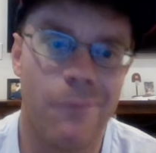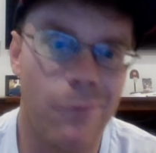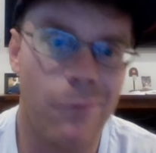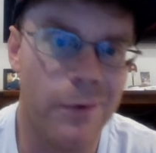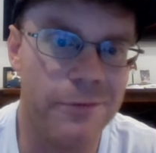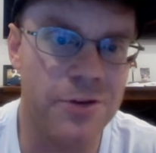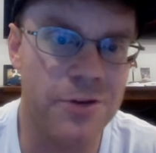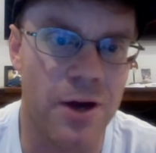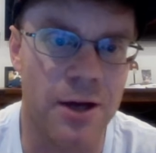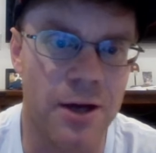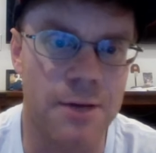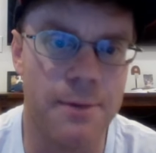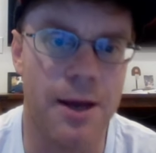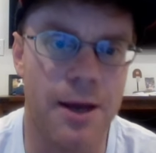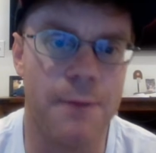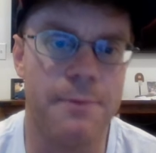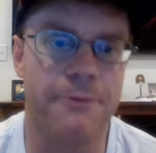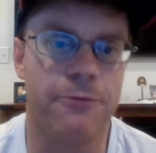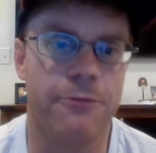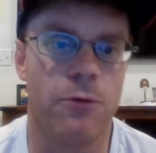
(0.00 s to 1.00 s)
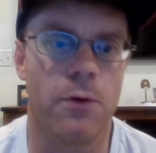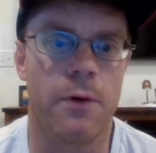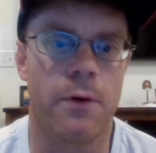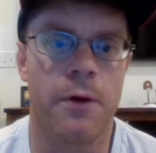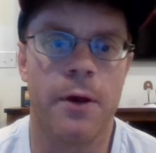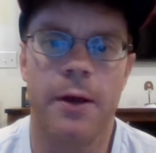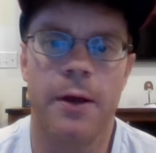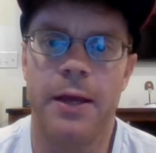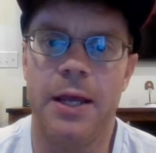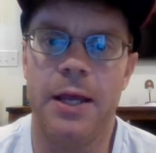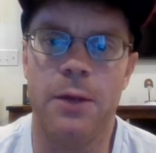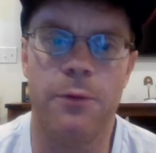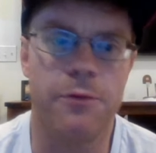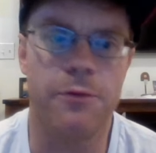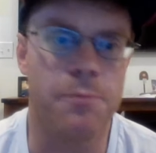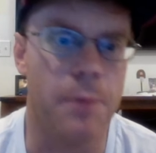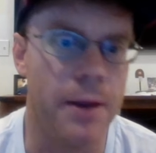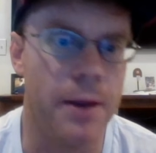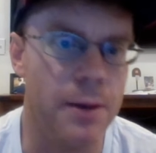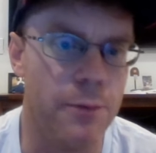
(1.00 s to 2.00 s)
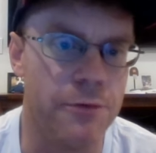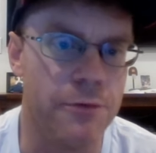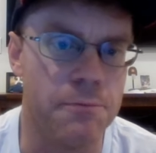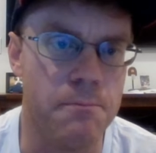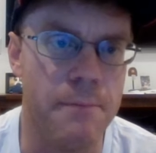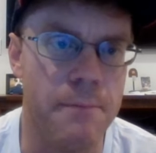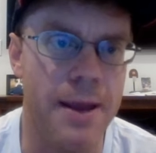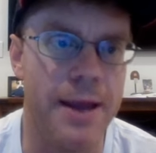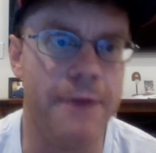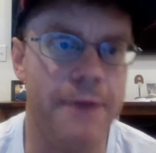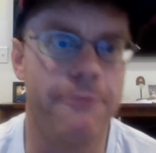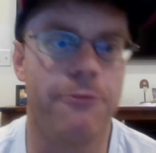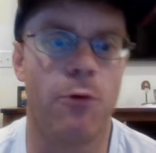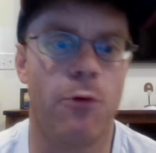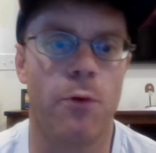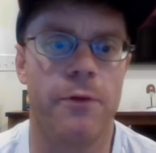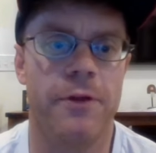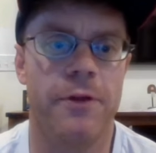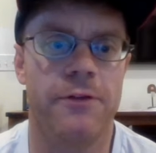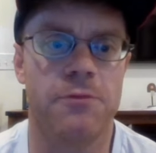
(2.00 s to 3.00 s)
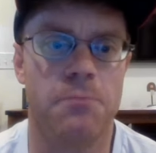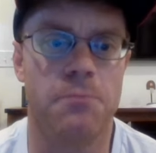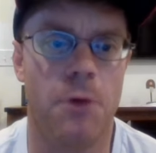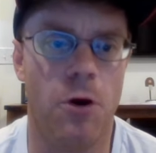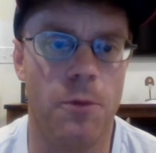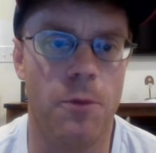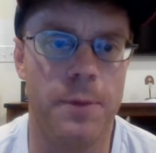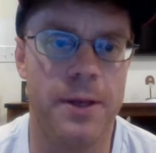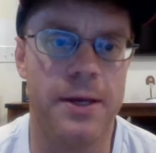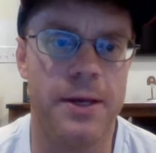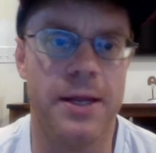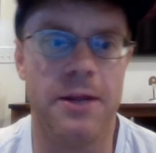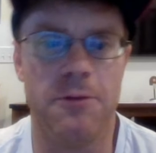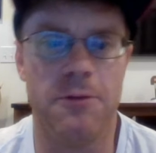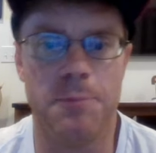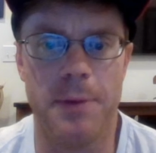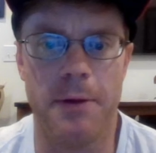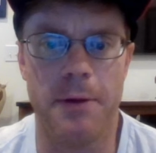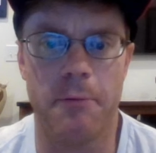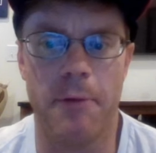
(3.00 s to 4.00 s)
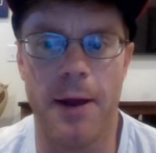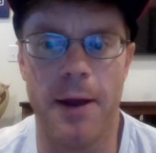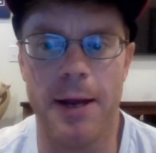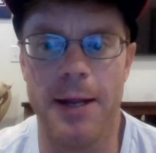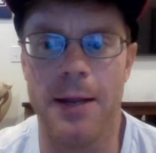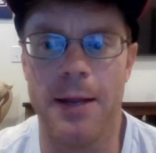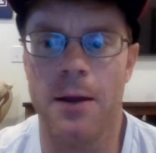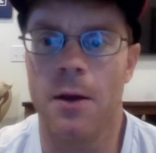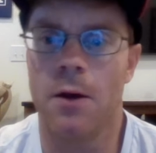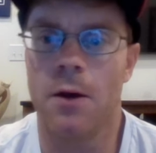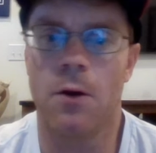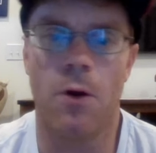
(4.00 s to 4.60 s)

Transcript: We've talked about it before. He was made for this moment. He's been ready.